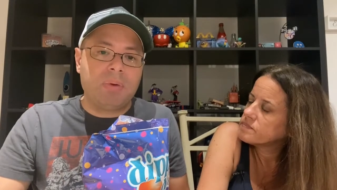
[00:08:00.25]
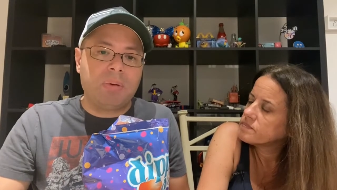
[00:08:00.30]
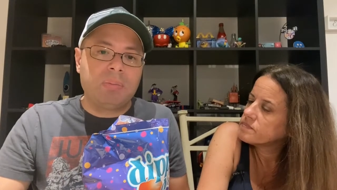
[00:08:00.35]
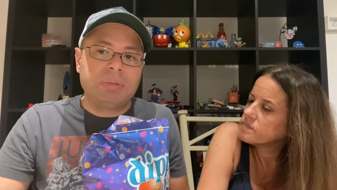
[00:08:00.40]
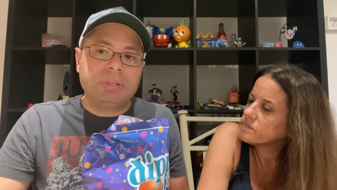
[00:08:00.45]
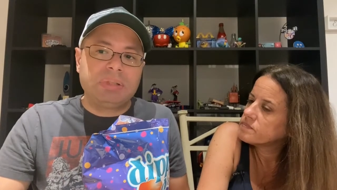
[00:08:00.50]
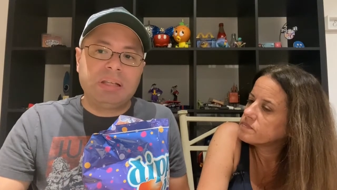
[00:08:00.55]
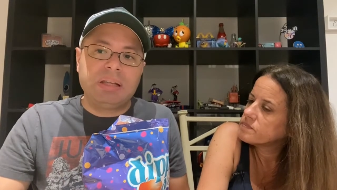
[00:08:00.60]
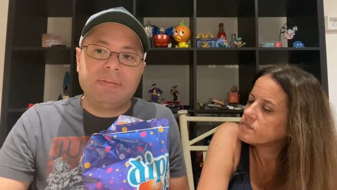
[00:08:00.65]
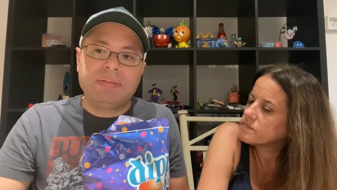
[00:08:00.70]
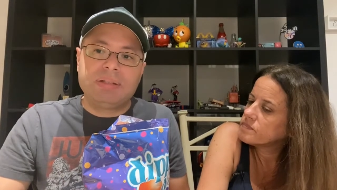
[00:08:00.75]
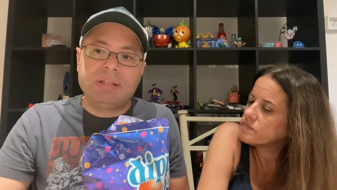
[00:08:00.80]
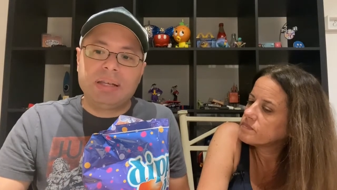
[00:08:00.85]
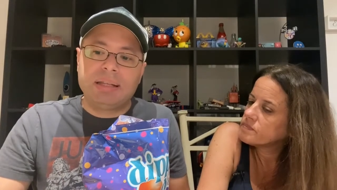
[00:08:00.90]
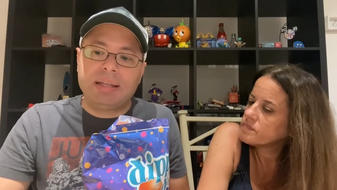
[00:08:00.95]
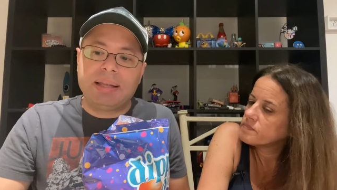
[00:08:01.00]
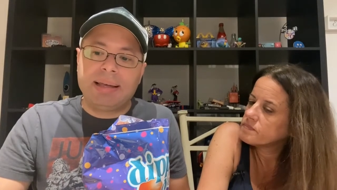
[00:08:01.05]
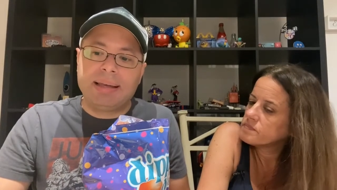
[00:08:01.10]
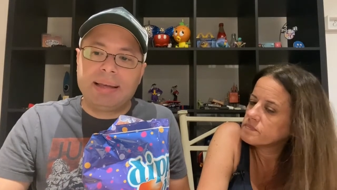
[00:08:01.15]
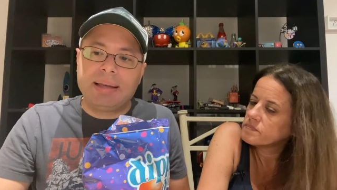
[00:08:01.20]
Speaker 1: almost gives
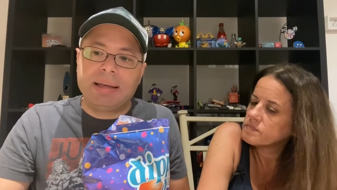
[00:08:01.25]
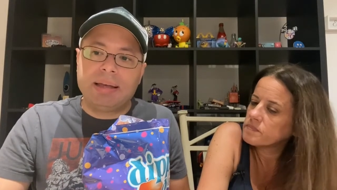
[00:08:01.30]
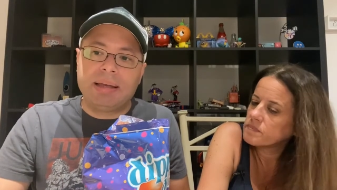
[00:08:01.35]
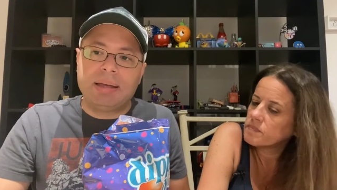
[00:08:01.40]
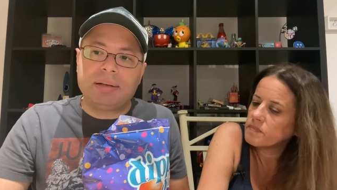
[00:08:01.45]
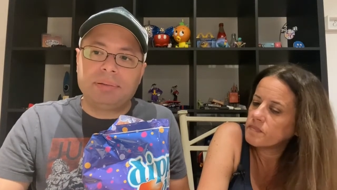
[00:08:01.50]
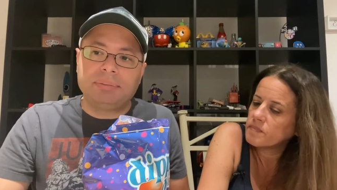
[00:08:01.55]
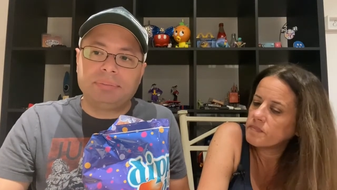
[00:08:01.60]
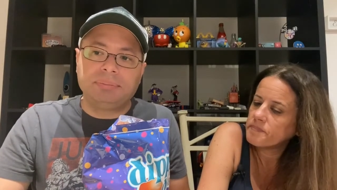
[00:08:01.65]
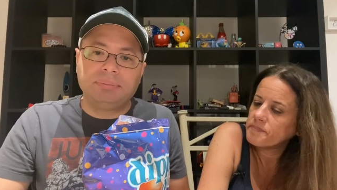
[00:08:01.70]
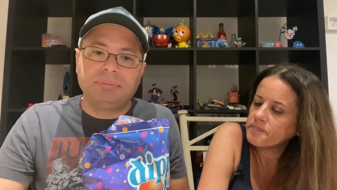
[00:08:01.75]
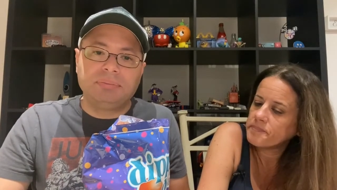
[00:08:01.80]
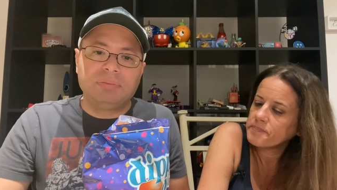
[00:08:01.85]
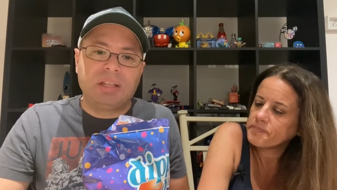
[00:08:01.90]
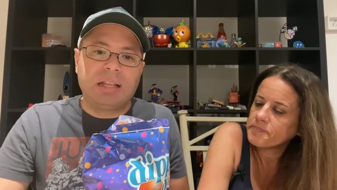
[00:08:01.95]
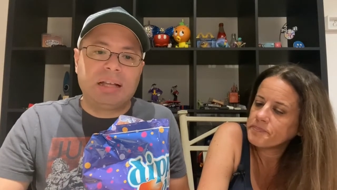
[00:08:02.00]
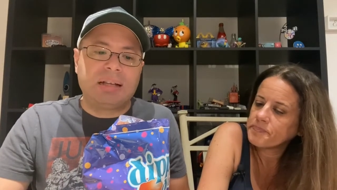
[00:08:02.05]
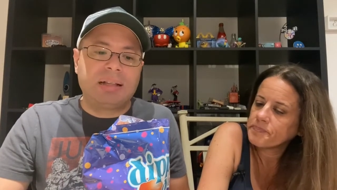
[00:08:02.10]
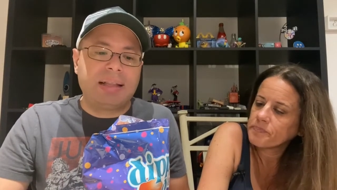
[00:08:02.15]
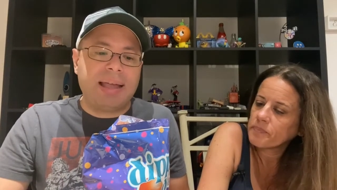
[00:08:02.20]
it like a
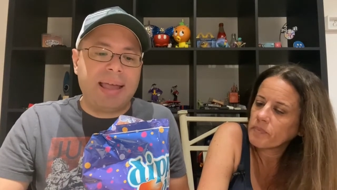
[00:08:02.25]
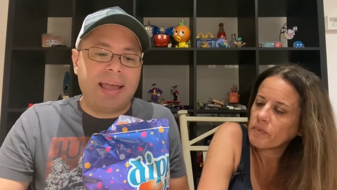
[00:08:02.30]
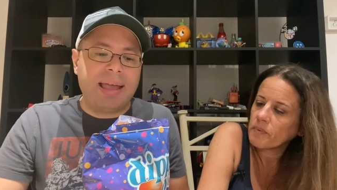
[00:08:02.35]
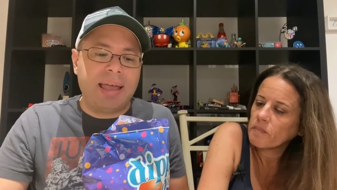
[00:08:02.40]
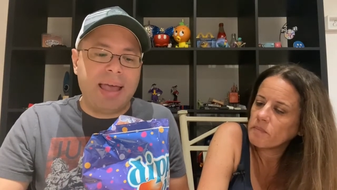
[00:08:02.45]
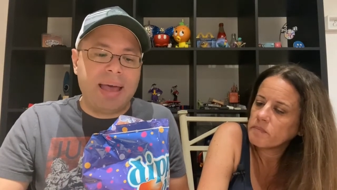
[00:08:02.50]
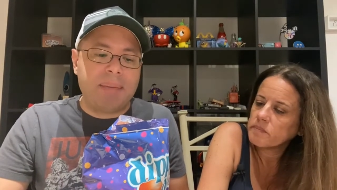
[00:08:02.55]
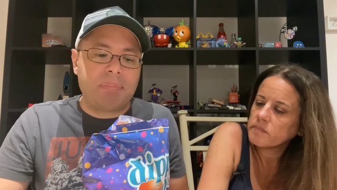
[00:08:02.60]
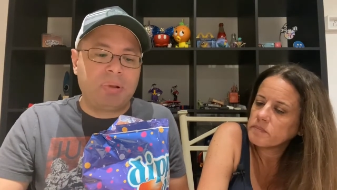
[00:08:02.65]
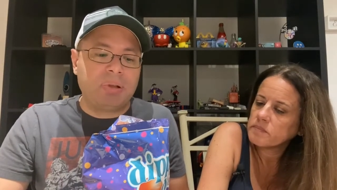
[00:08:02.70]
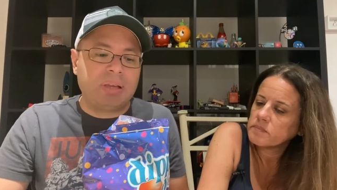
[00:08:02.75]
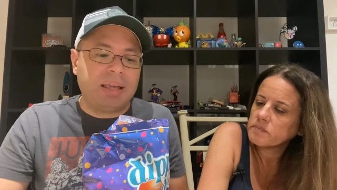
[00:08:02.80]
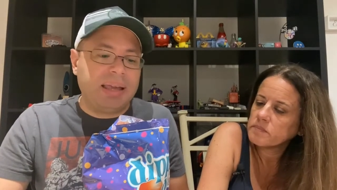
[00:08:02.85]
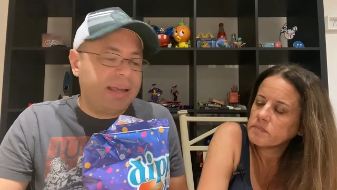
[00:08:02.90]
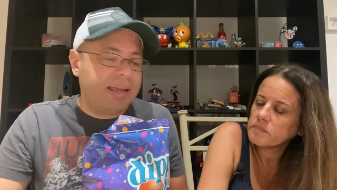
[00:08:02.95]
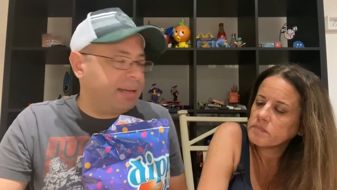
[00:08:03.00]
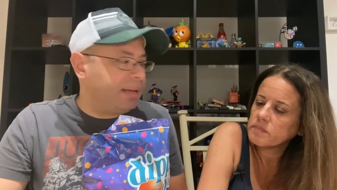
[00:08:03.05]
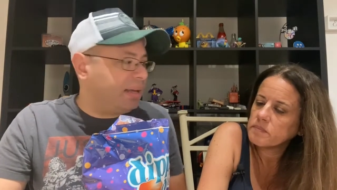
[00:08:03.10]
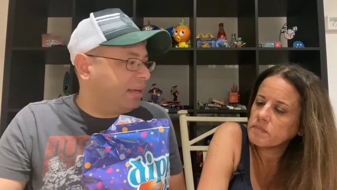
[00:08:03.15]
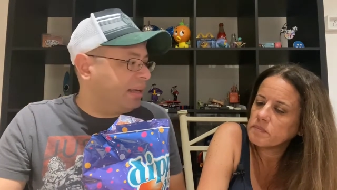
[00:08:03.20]
like a apple
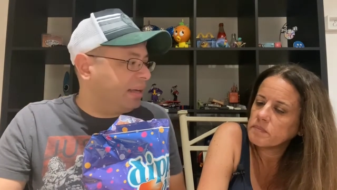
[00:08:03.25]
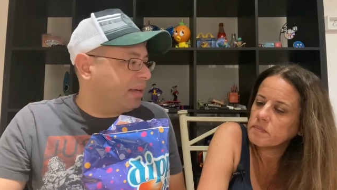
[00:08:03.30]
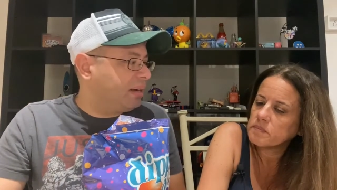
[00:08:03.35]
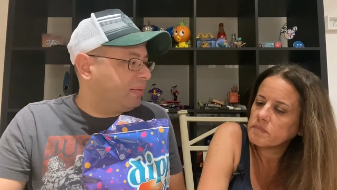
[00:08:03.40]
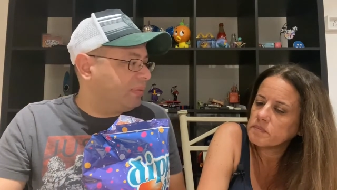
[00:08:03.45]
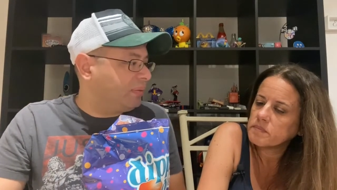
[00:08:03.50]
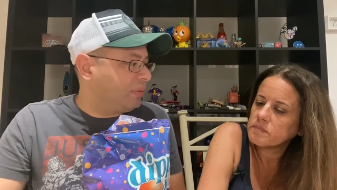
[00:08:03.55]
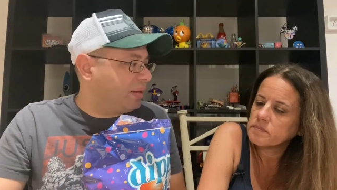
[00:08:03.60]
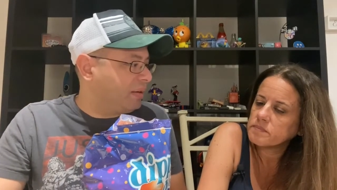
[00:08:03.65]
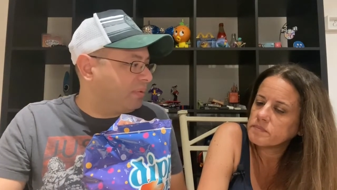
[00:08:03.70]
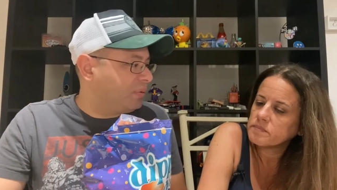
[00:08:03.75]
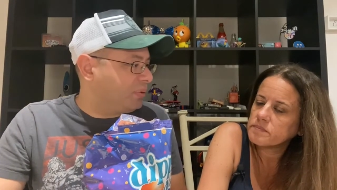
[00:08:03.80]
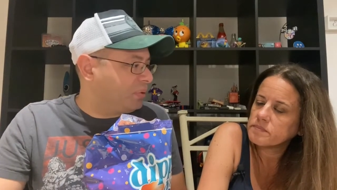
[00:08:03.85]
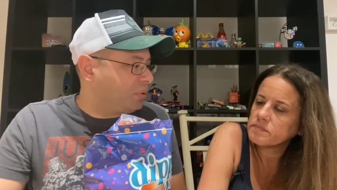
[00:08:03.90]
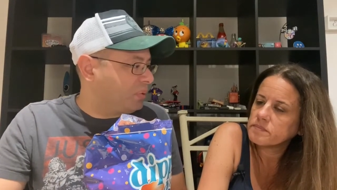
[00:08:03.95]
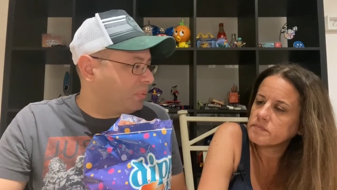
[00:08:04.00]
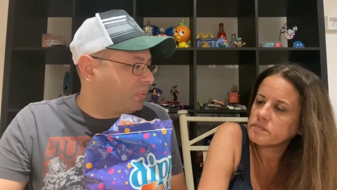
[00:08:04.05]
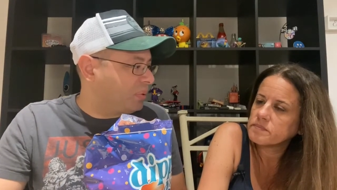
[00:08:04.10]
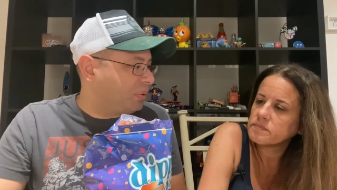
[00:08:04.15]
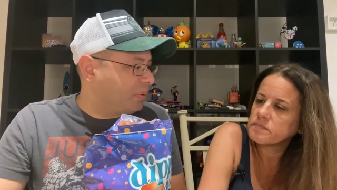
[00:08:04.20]
candy kind of flavor to it,